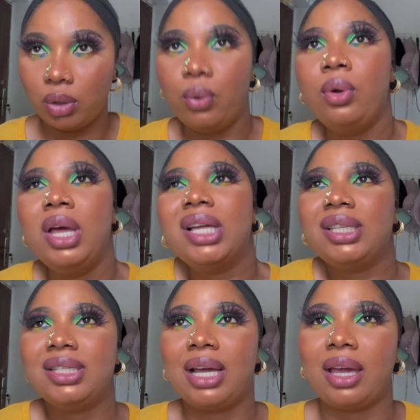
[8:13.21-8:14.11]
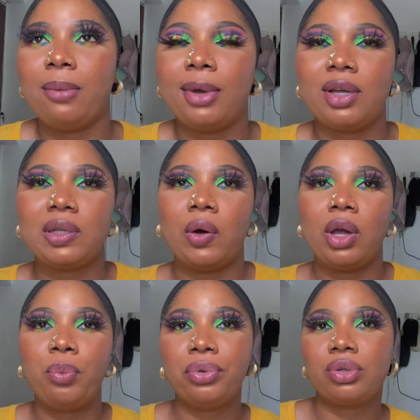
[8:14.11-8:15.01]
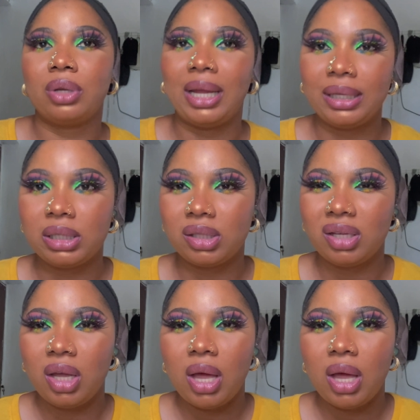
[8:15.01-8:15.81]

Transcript: No, these are chemicals that will help you to lighten